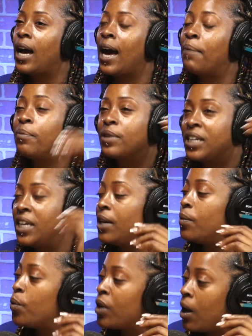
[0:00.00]
I'm gonna
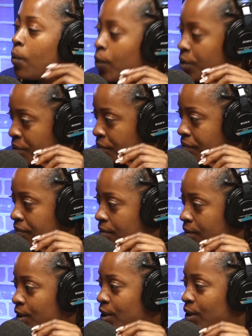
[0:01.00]
get what I want.
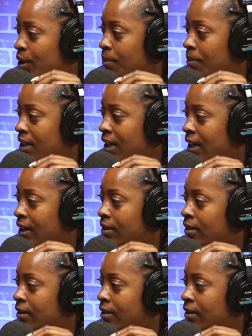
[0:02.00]
You see what right. I'm saying?